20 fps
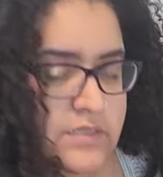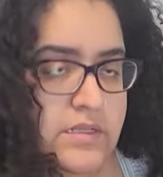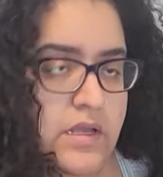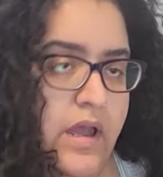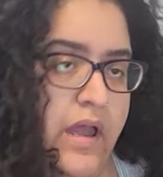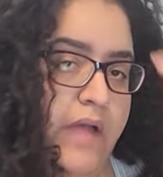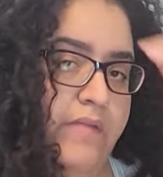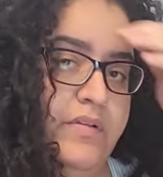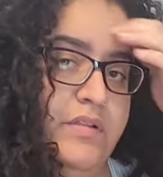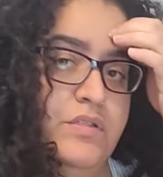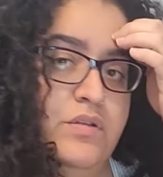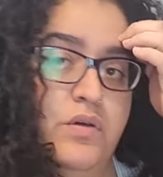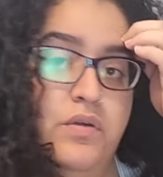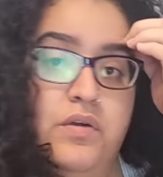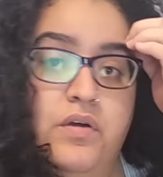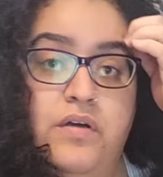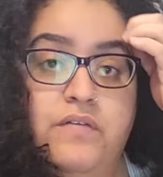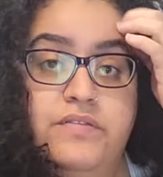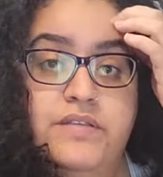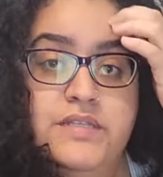have a
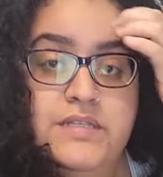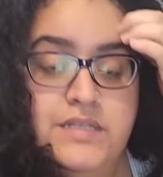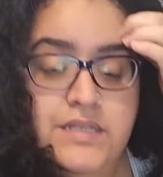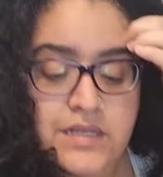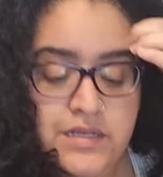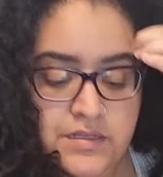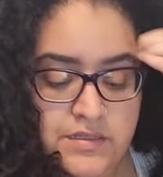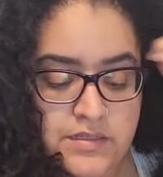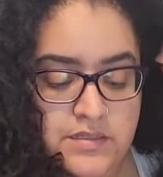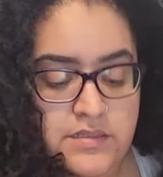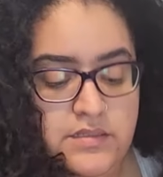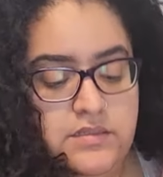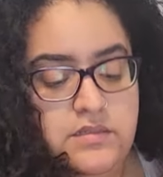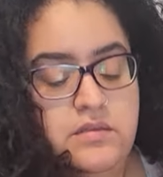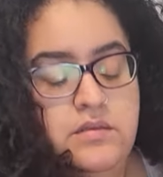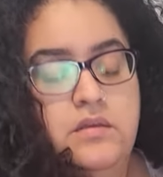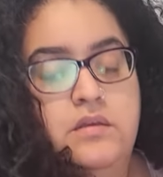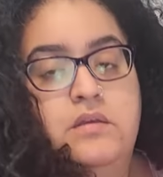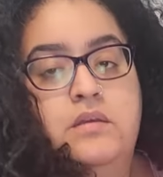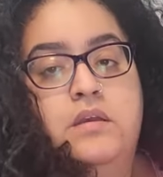total of six
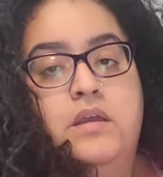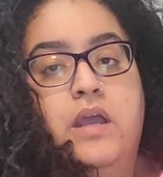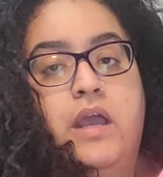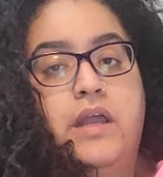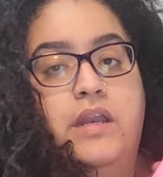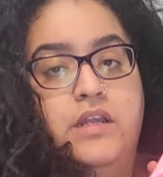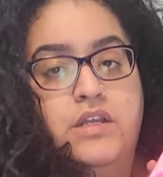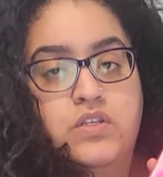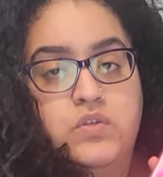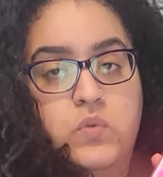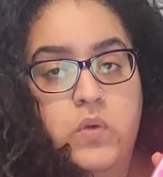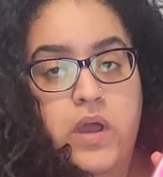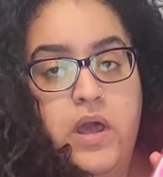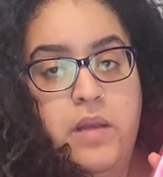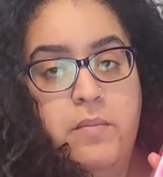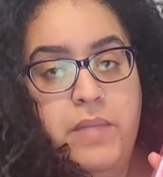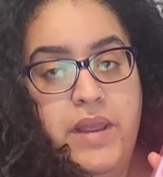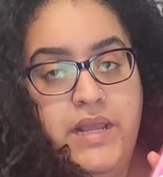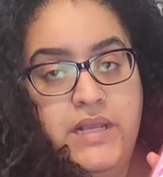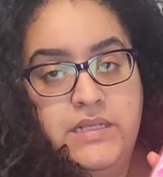and each
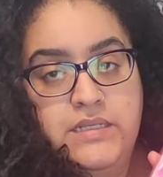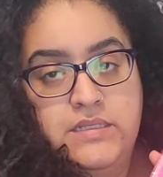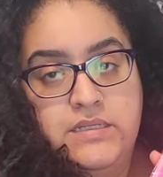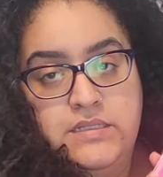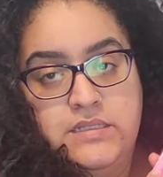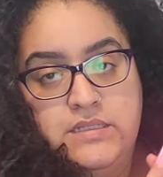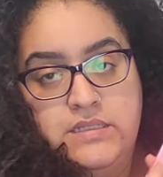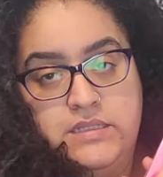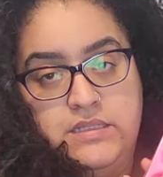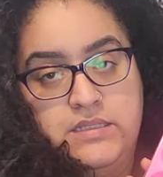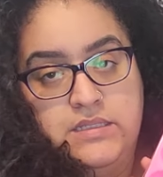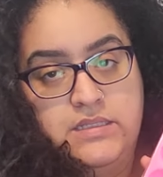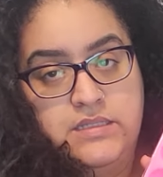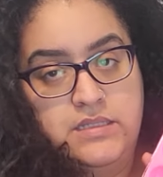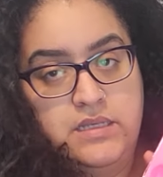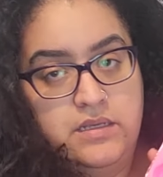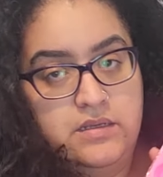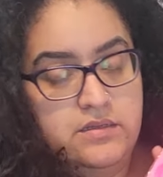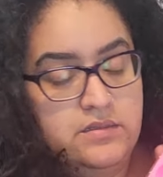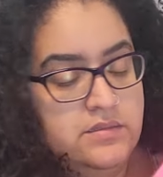one makes
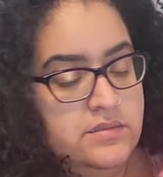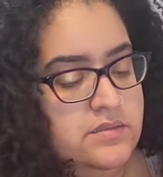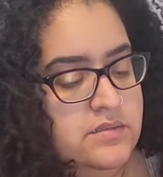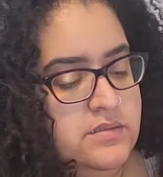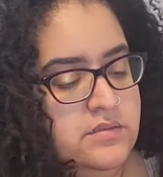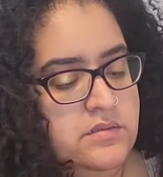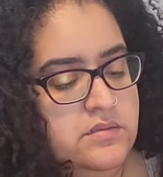six.